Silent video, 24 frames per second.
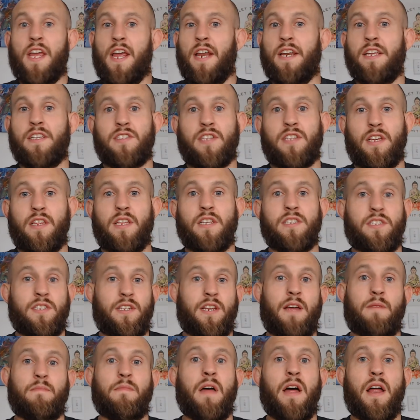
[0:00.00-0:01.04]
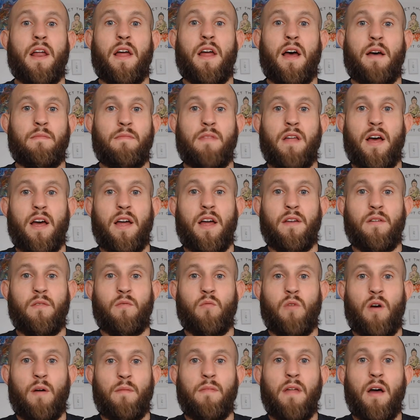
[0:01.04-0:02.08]
And he's like, listen, I'm
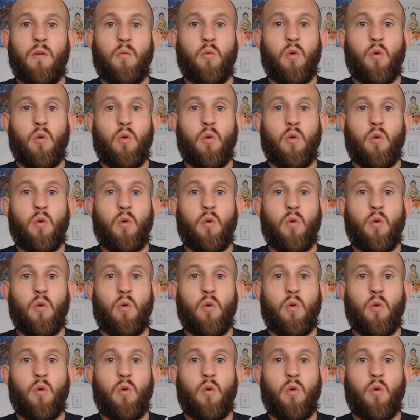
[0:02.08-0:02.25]
not